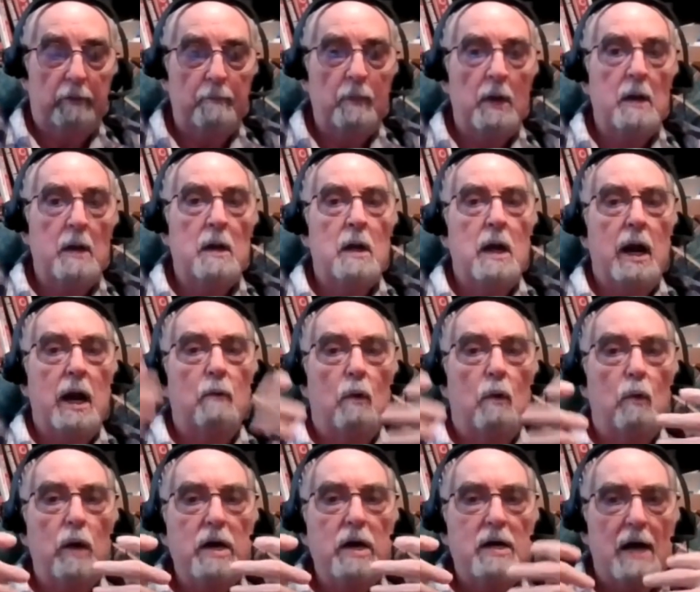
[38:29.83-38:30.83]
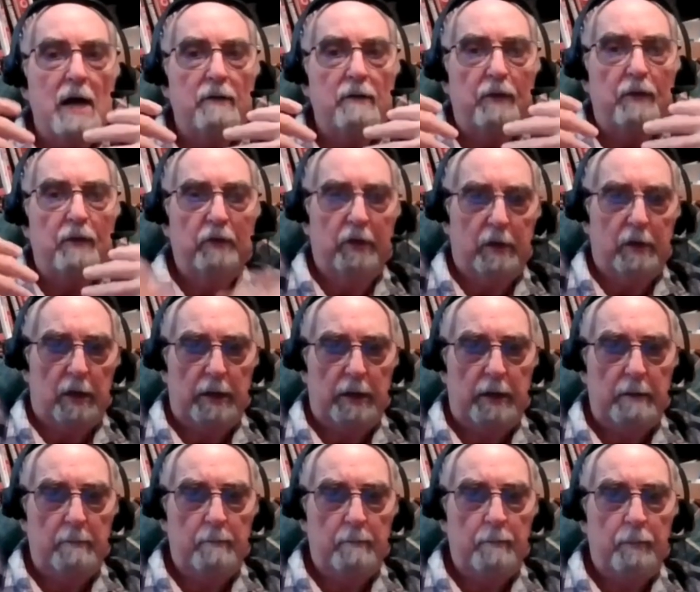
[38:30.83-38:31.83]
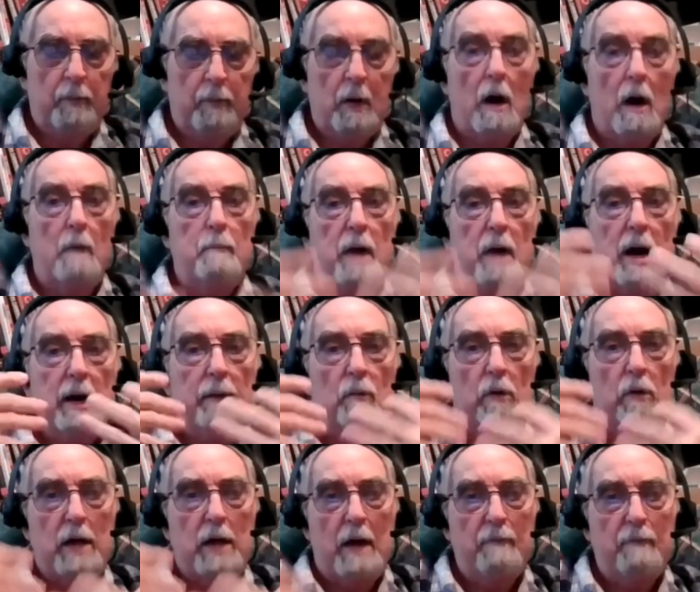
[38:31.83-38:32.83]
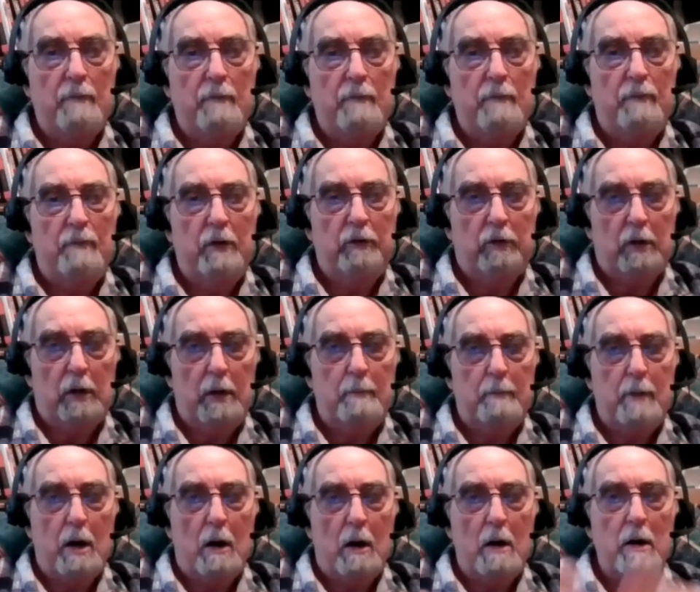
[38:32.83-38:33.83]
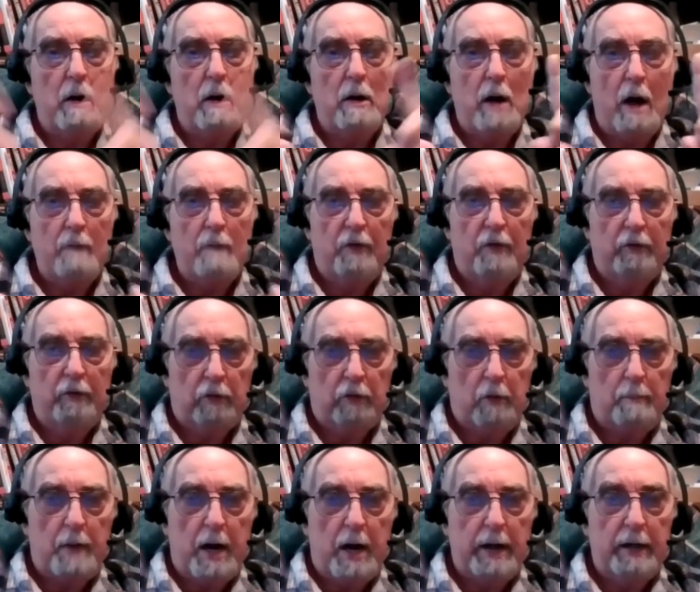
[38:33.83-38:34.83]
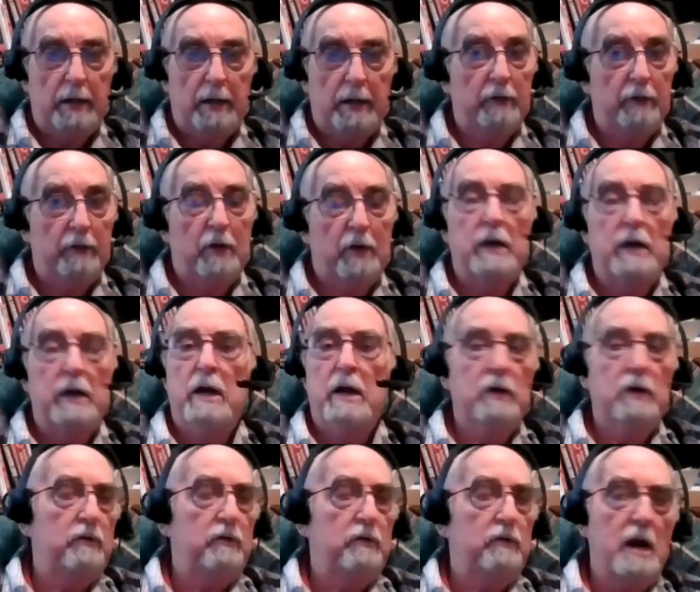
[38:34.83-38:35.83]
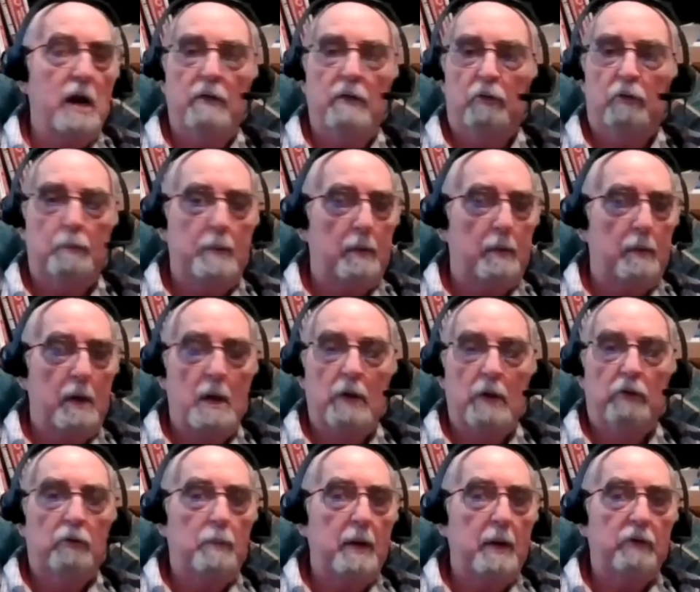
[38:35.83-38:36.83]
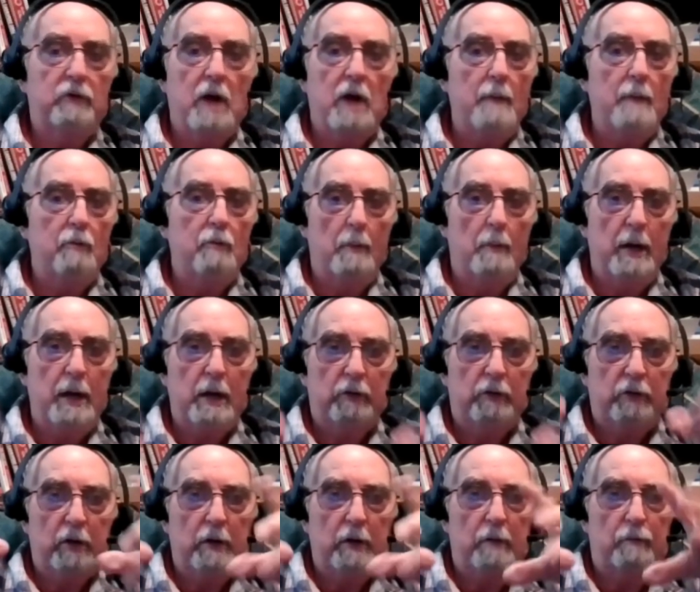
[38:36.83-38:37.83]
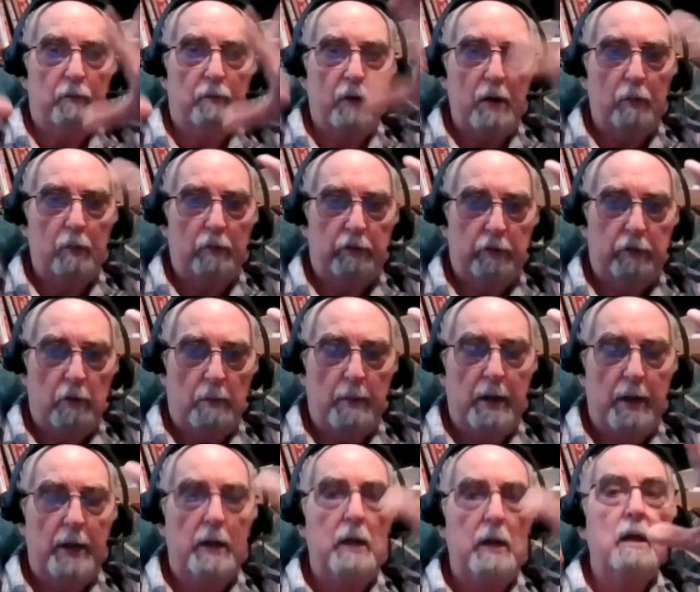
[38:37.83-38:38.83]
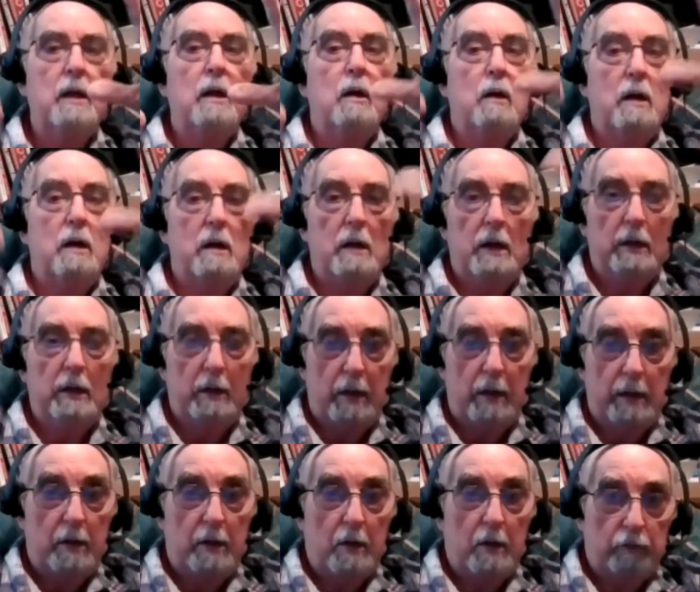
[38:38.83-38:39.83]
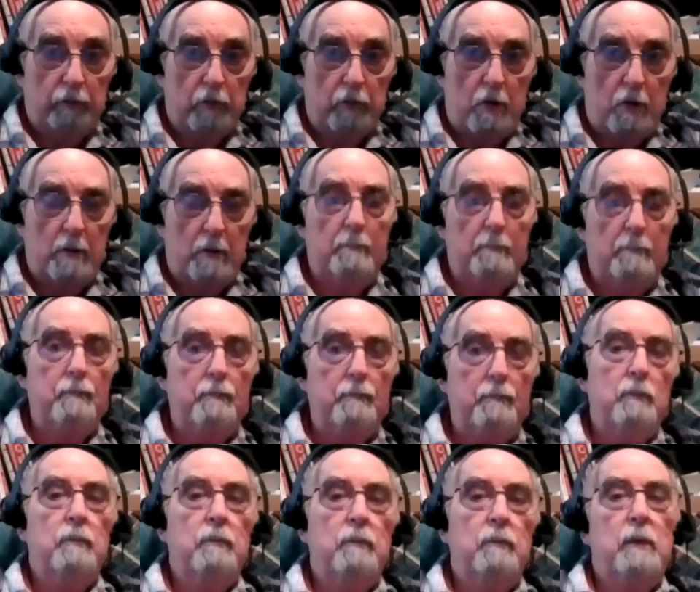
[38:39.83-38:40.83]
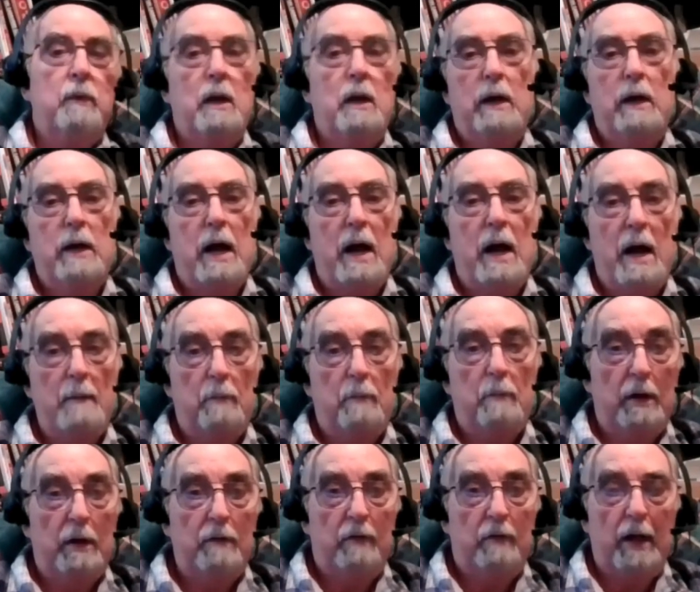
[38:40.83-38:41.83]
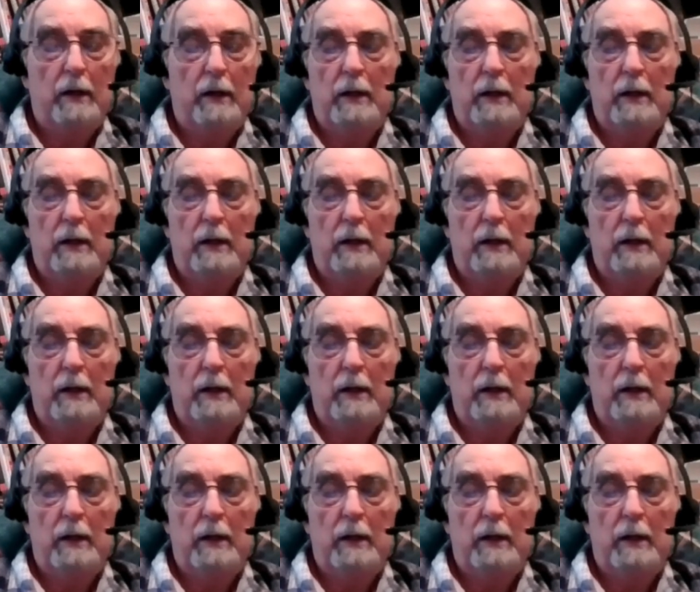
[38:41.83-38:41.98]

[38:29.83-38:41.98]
And when we die physically, our body will die physically, but our non-physical body, it's not in the space-time domain, it's in a frequency domain, goes on. And I believe that.